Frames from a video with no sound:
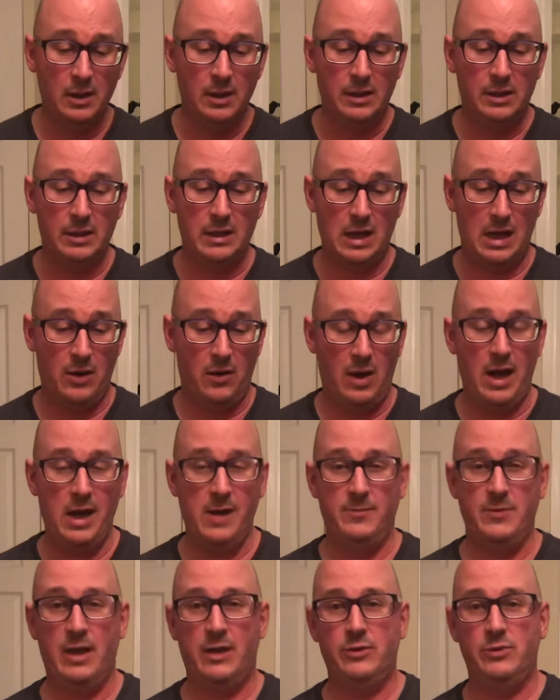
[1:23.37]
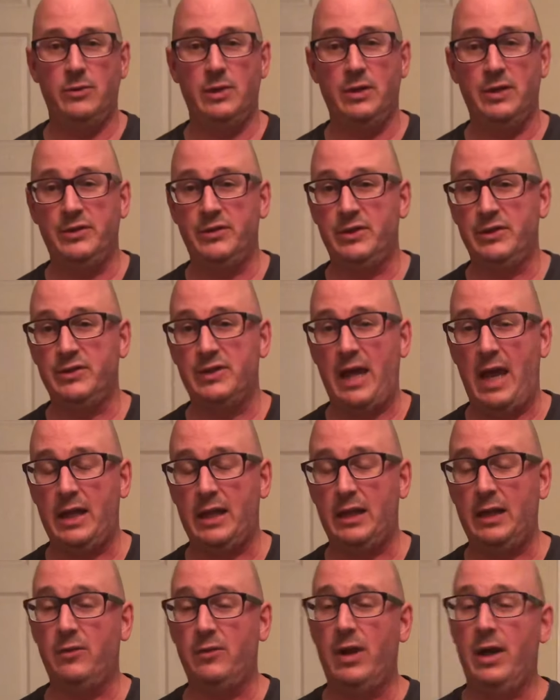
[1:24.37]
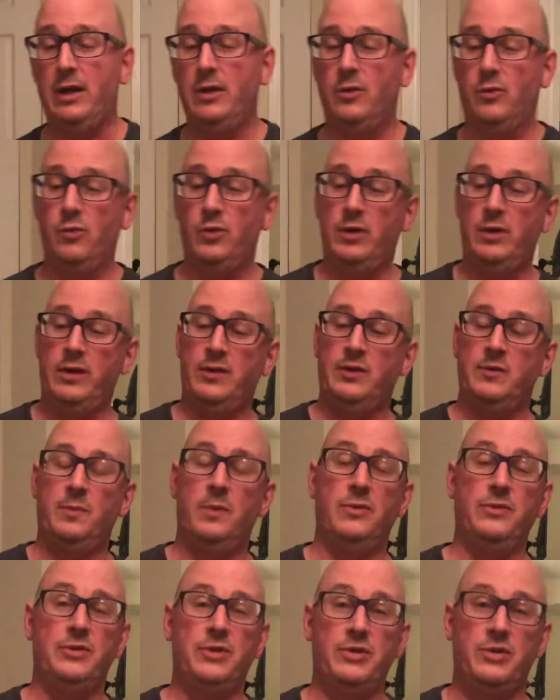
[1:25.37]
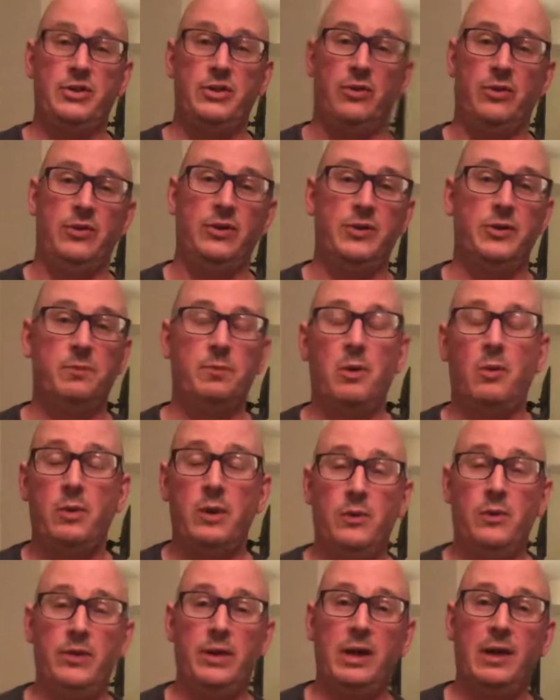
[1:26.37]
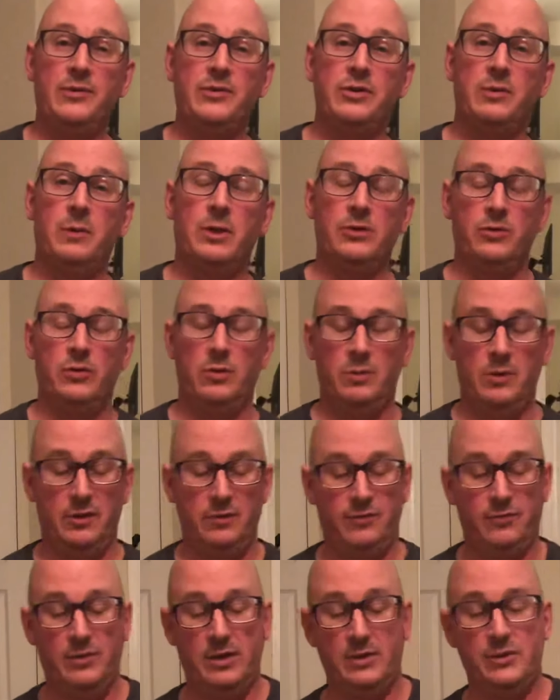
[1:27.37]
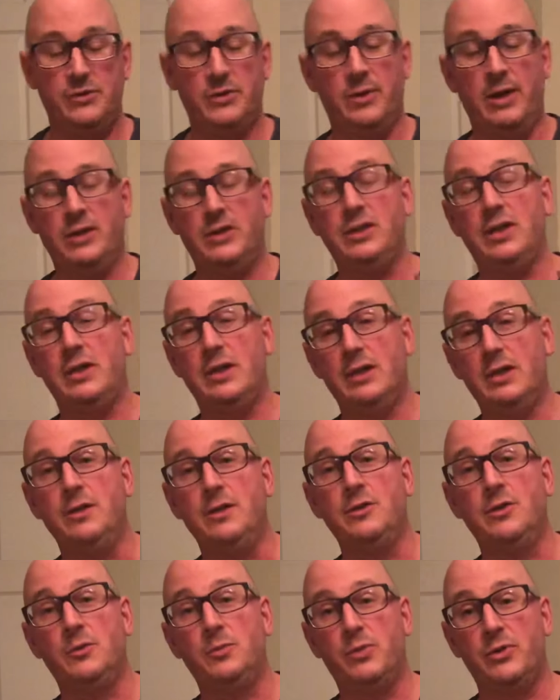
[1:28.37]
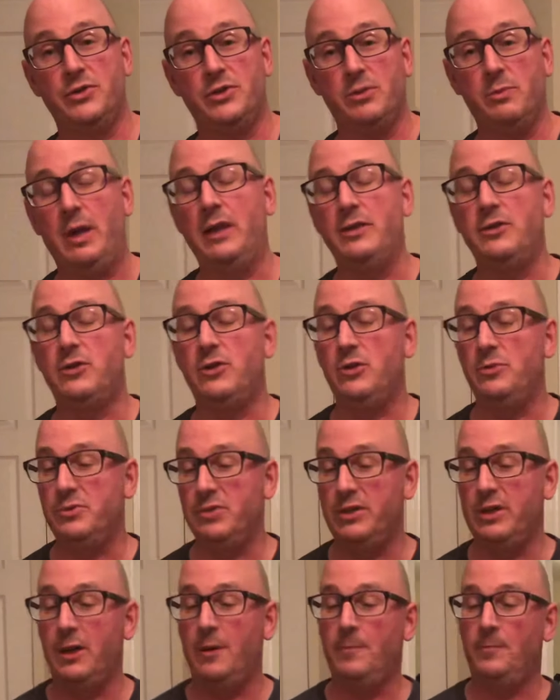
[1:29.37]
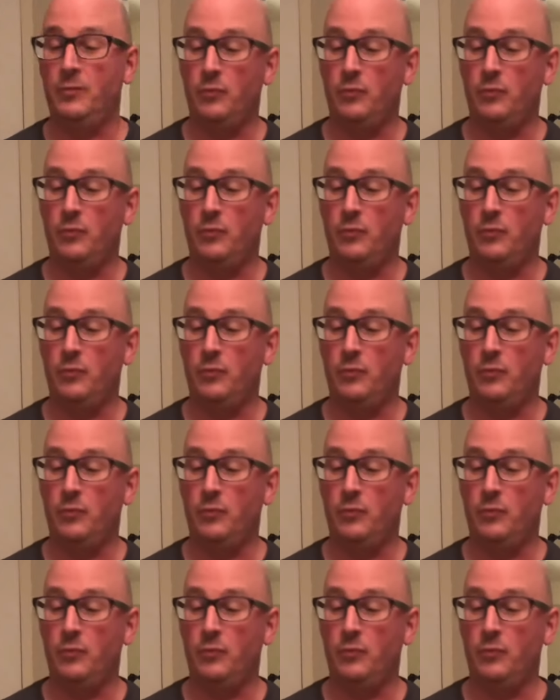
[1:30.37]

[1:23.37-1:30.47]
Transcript: Now, I am not doing this exactly right. You're really supposed to chill this, but we only have so much room in the fridge, so I cheated and just put some ice cubes in there.